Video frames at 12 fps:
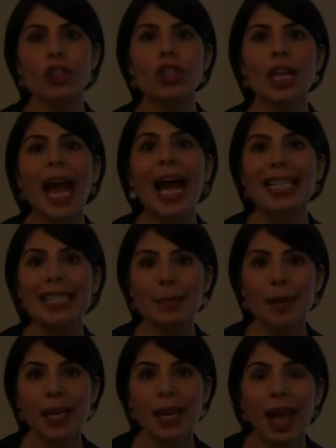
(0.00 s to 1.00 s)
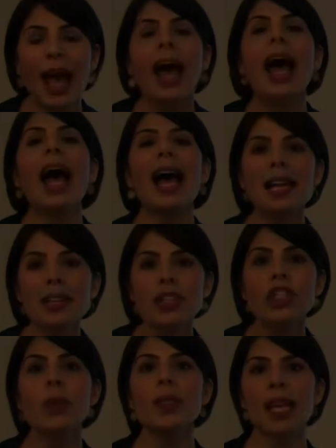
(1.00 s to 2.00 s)
she asked me as
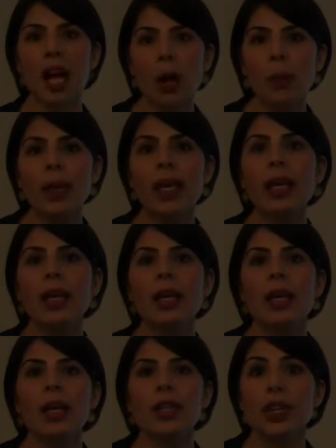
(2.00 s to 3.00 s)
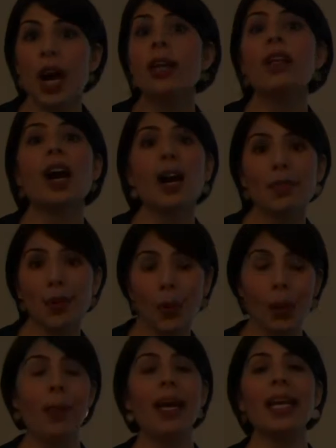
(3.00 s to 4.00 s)
she was helping to uncover
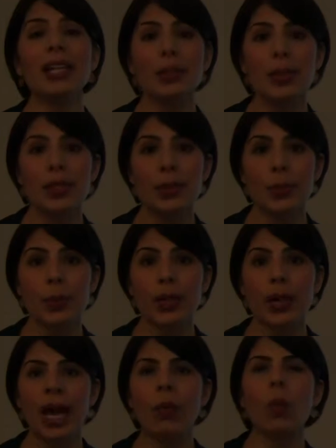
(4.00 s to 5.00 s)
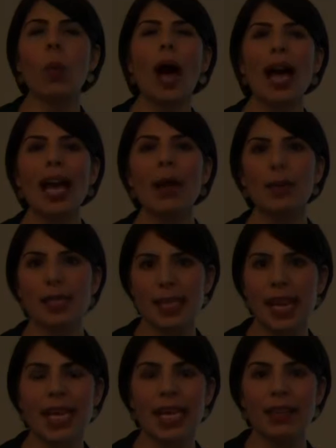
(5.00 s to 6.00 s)
what my interests were and why I was
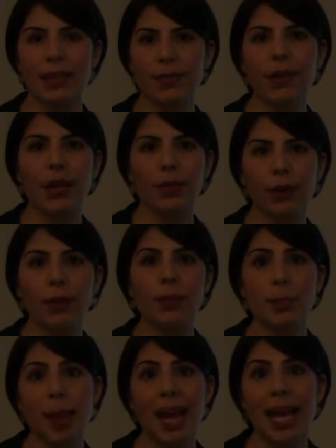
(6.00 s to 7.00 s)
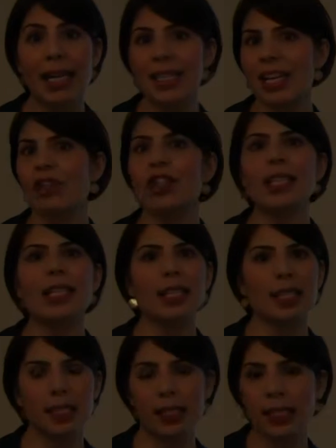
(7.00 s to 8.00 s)
taking this very firm demand that she needed
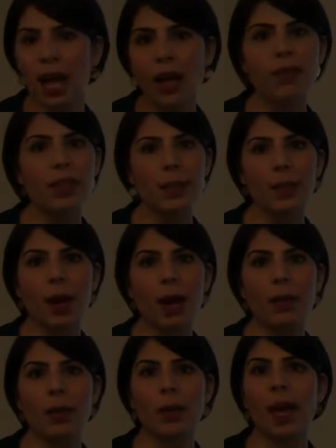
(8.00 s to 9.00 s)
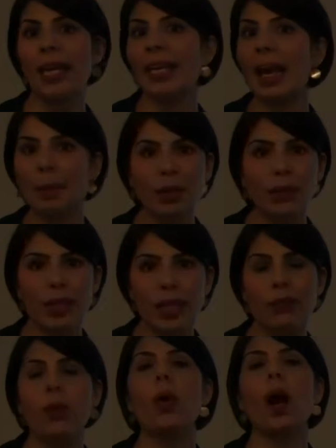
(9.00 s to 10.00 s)
to solve this problem and get me
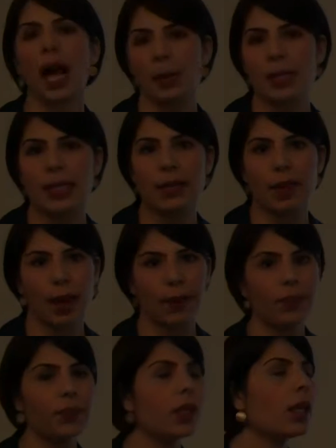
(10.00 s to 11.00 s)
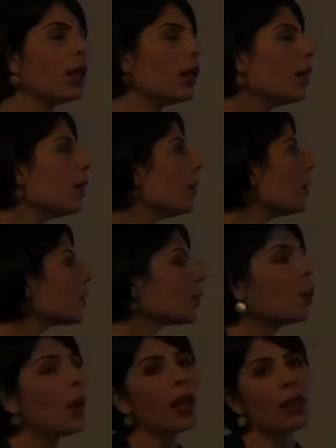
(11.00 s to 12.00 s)
relief or I was leaving. So
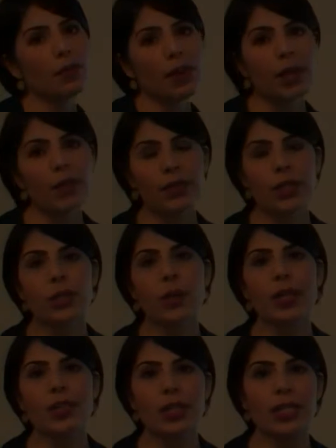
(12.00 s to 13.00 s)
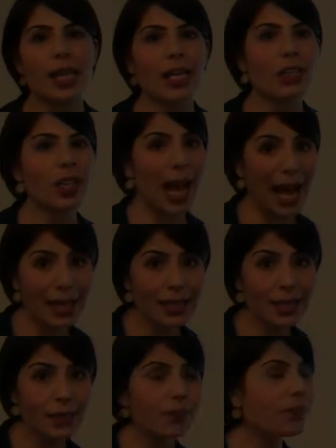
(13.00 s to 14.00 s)
one of the very first questions that she
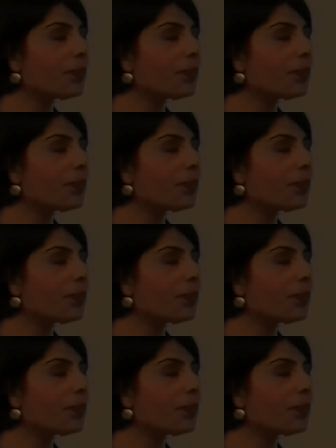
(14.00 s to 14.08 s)
asked,